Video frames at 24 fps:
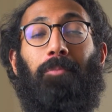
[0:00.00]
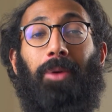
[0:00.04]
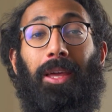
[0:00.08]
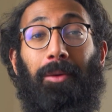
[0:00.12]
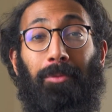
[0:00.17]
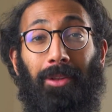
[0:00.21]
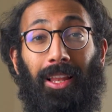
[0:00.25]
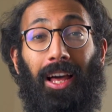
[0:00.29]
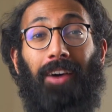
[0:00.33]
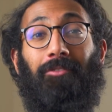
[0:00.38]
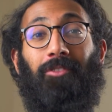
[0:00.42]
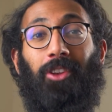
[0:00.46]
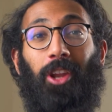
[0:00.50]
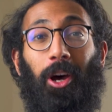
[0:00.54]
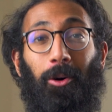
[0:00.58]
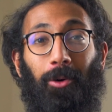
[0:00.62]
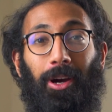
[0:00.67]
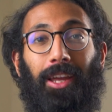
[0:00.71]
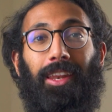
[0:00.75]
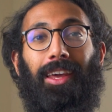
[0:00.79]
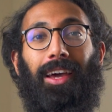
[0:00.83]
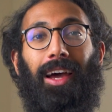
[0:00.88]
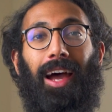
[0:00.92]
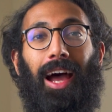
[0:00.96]
People have
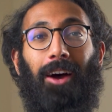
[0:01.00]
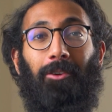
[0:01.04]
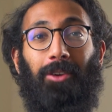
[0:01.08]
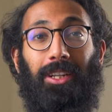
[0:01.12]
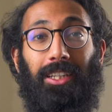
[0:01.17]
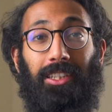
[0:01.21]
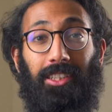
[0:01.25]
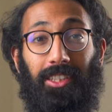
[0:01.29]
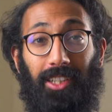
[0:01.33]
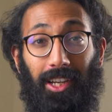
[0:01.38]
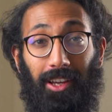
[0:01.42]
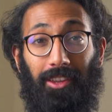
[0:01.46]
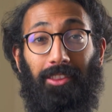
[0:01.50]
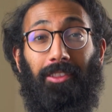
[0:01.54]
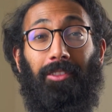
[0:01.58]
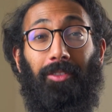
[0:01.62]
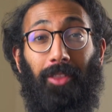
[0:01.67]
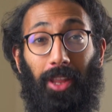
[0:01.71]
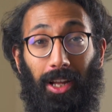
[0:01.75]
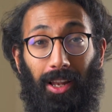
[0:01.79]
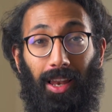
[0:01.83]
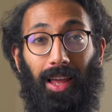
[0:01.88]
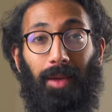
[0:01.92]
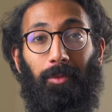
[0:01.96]
no idea how
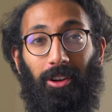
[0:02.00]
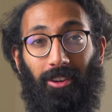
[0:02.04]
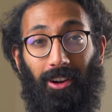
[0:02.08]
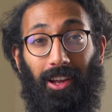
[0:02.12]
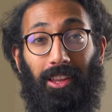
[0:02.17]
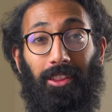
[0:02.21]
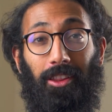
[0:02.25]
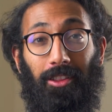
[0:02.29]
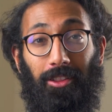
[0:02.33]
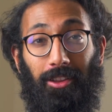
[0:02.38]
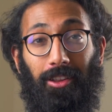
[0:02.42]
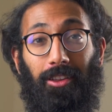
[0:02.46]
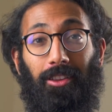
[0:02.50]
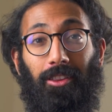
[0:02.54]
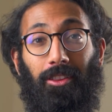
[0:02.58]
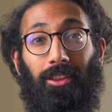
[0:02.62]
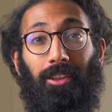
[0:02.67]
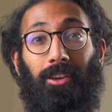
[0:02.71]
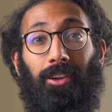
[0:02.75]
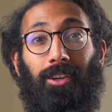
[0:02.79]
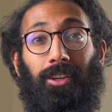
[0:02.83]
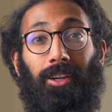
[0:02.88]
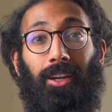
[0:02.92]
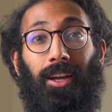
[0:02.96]
unjust the climate crisis
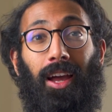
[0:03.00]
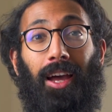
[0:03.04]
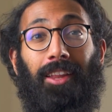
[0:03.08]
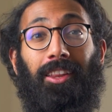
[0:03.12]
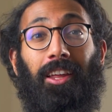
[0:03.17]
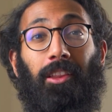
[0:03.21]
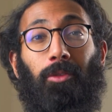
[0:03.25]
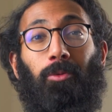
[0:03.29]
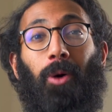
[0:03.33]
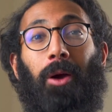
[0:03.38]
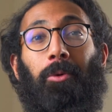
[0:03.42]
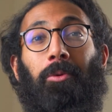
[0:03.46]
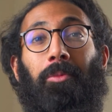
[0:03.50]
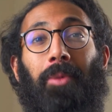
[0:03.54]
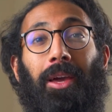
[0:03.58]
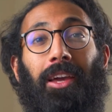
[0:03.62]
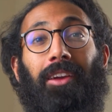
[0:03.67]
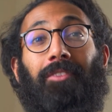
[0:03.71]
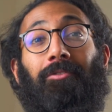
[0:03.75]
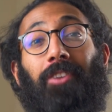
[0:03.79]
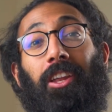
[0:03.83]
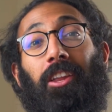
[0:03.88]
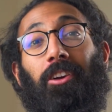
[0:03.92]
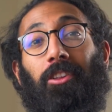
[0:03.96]
is, and that's why we're
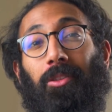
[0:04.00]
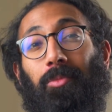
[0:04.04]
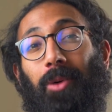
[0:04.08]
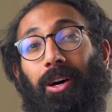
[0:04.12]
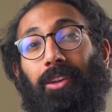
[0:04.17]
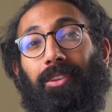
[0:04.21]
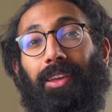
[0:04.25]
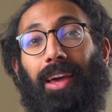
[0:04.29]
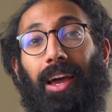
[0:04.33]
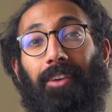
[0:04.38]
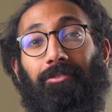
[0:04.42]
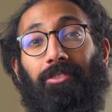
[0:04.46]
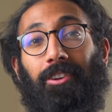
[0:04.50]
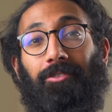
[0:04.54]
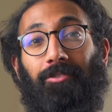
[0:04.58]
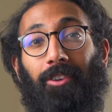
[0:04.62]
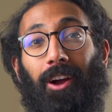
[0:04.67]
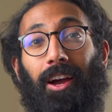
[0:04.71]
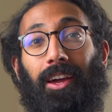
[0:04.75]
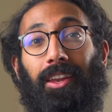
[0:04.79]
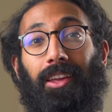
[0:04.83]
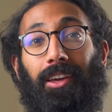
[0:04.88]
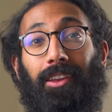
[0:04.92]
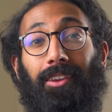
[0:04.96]
making videos about it every
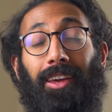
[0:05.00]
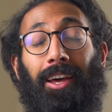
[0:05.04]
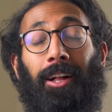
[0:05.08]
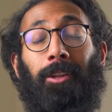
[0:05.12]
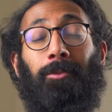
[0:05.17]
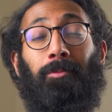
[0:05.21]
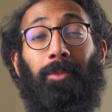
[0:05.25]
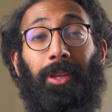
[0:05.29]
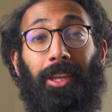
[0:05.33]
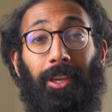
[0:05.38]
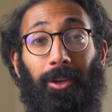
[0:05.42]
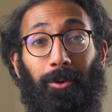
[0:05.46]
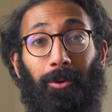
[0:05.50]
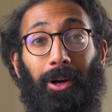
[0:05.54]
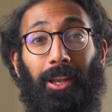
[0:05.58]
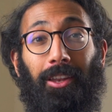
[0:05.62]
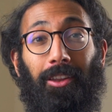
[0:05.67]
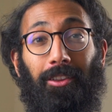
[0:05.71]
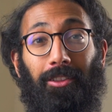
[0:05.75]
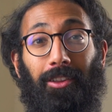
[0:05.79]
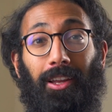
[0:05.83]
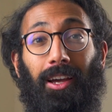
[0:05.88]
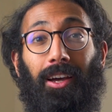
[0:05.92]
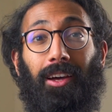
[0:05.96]
Friday to help you
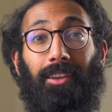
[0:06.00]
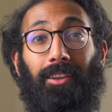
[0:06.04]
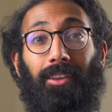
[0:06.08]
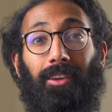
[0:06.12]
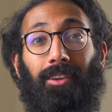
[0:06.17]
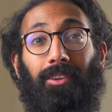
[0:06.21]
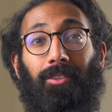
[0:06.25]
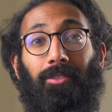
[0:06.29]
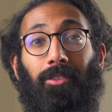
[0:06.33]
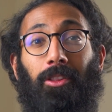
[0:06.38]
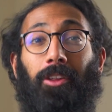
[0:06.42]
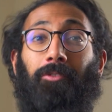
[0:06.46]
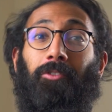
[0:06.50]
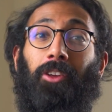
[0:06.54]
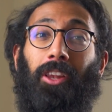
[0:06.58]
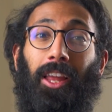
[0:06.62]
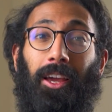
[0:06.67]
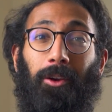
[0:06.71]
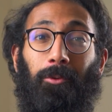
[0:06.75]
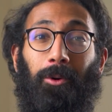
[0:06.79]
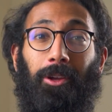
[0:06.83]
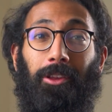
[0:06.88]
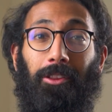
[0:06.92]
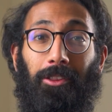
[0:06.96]
understand. So if you
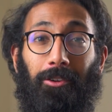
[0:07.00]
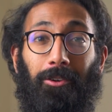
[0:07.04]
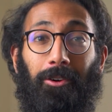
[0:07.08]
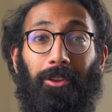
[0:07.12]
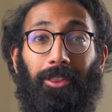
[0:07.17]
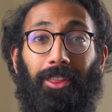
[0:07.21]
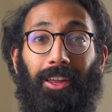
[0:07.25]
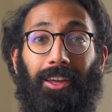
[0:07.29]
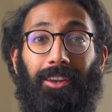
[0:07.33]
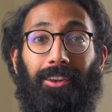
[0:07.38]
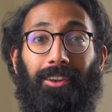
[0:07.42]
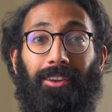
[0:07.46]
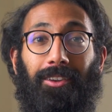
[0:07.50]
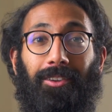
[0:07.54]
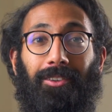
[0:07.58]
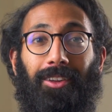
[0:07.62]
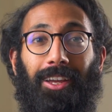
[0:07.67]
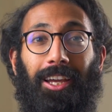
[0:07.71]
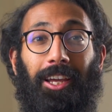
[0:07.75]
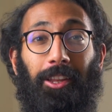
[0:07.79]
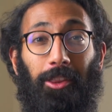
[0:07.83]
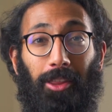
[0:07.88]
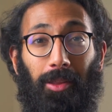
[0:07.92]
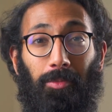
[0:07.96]
like what you saw, then
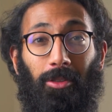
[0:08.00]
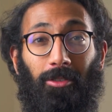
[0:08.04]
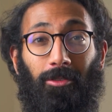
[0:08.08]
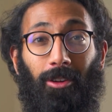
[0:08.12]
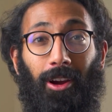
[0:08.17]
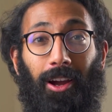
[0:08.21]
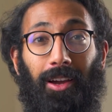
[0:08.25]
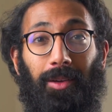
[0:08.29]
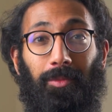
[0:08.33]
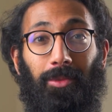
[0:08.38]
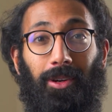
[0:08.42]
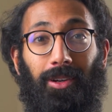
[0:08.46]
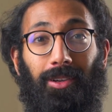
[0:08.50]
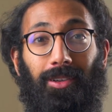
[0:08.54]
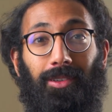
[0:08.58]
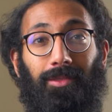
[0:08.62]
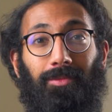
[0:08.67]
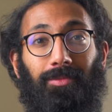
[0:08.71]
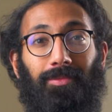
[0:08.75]
hit subscribe.